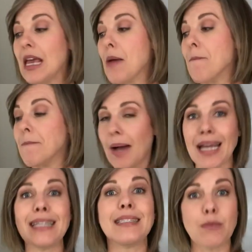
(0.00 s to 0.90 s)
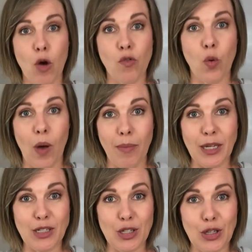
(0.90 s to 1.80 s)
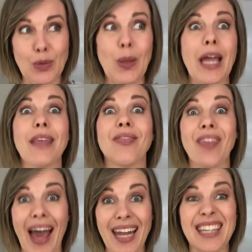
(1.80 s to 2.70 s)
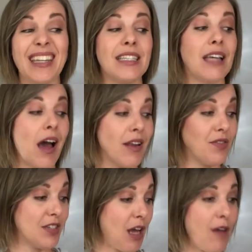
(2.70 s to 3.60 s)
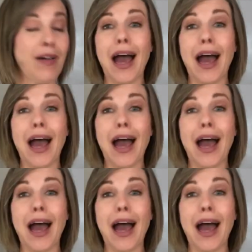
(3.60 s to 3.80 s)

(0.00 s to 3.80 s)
it might seem overwhelming to you, like that is a ton of stuff.